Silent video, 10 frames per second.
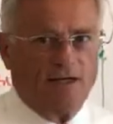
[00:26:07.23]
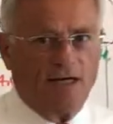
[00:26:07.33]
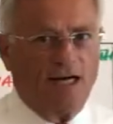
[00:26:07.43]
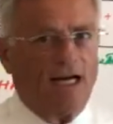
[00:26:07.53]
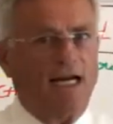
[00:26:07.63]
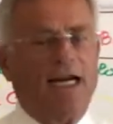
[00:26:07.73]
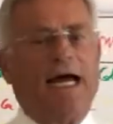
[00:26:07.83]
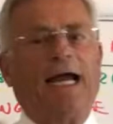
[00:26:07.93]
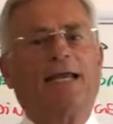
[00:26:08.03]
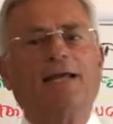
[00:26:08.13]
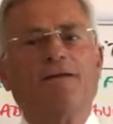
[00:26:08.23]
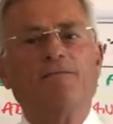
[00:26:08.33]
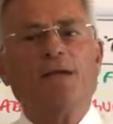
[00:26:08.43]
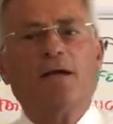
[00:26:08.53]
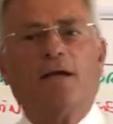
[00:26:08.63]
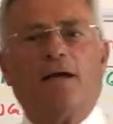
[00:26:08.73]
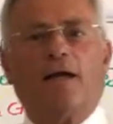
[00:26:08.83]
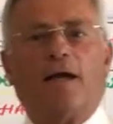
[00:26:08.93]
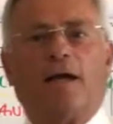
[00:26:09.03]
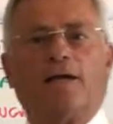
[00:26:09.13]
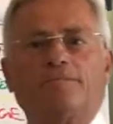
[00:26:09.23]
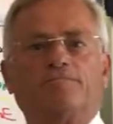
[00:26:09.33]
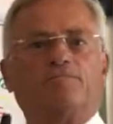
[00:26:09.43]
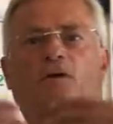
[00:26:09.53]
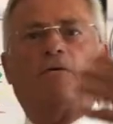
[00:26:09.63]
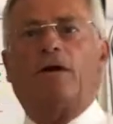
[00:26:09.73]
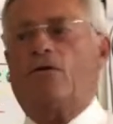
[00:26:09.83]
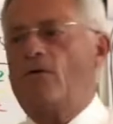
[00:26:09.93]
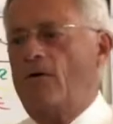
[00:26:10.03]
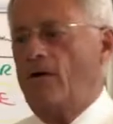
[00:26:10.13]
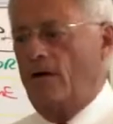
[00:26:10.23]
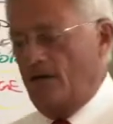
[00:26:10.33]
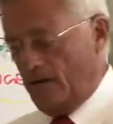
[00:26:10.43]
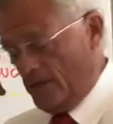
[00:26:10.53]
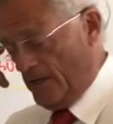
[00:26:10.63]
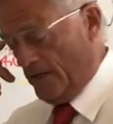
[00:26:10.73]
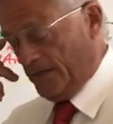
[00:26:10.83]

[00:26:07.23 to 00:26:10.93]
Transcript: It's literally like what I call a